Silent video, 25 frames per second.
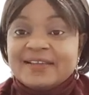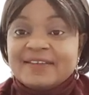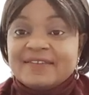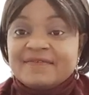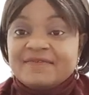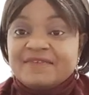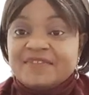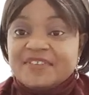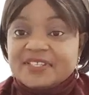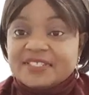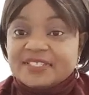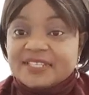
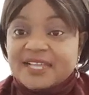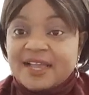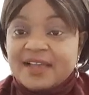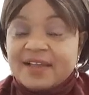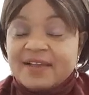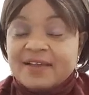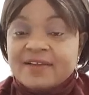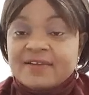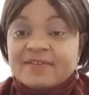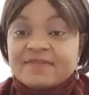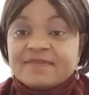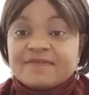
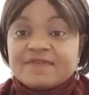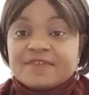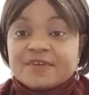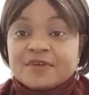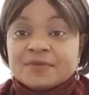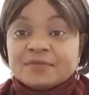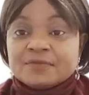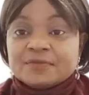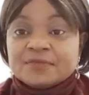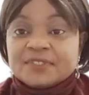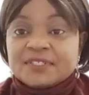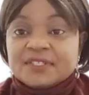visa
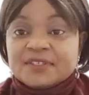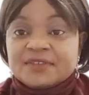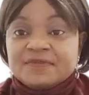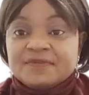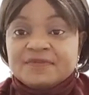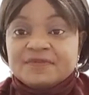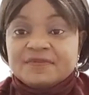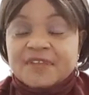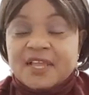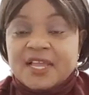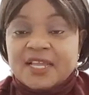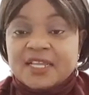from
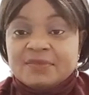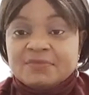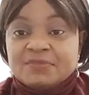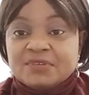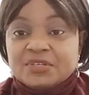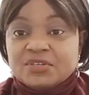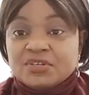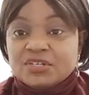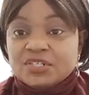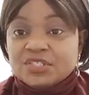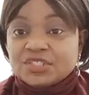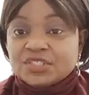the
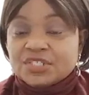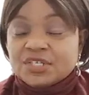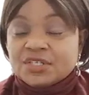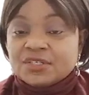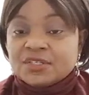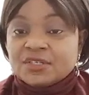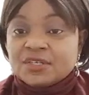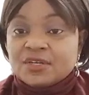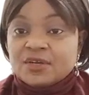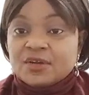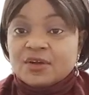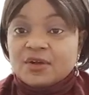
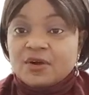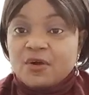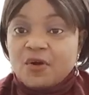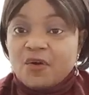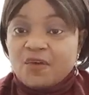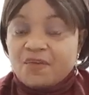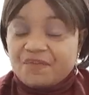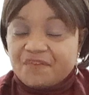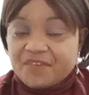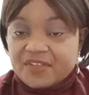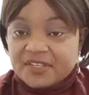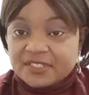immigration
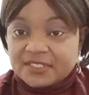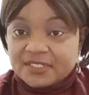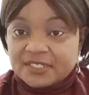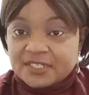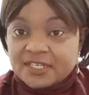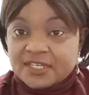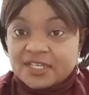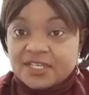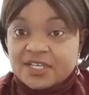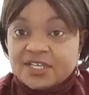office.